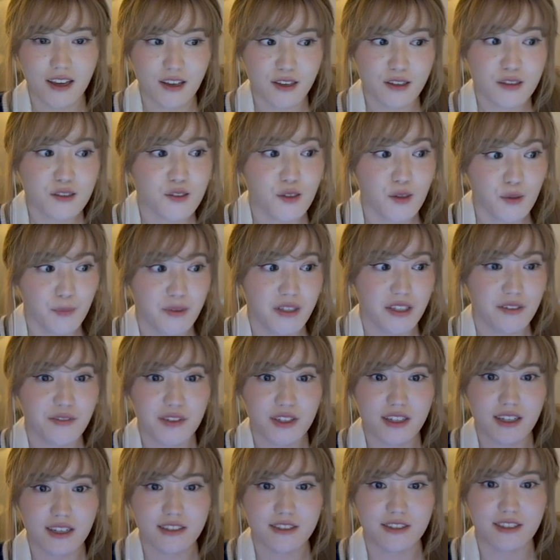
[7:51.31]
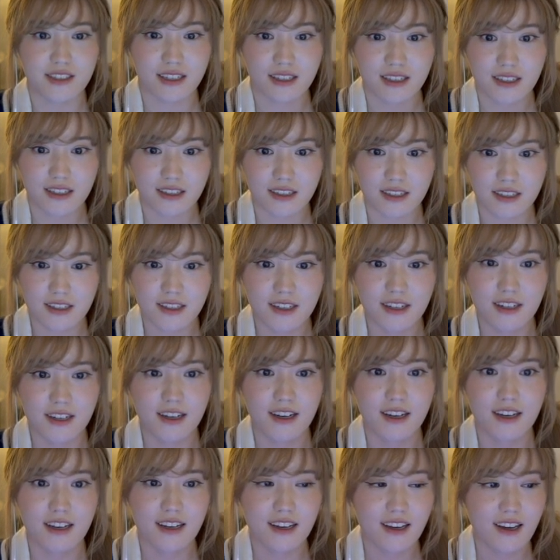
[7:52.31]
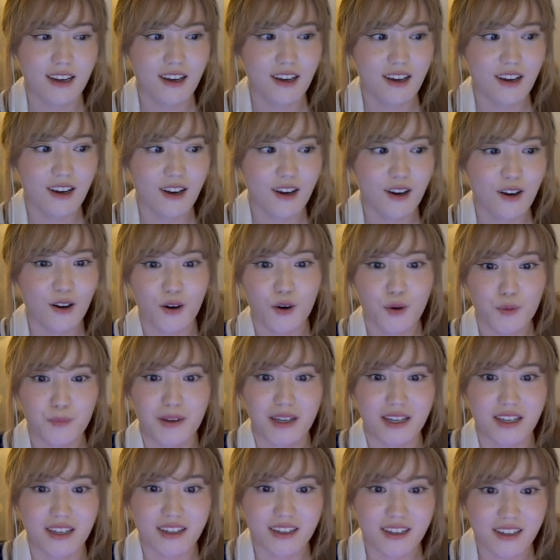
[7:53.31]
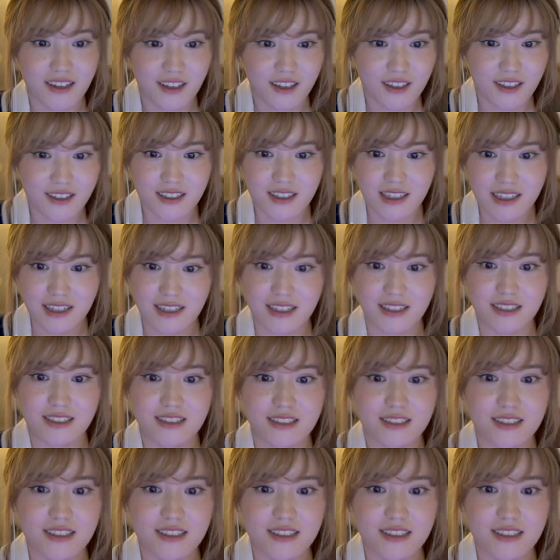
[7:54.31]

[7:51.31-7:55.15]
So many of you guys are here. Oh my goodness.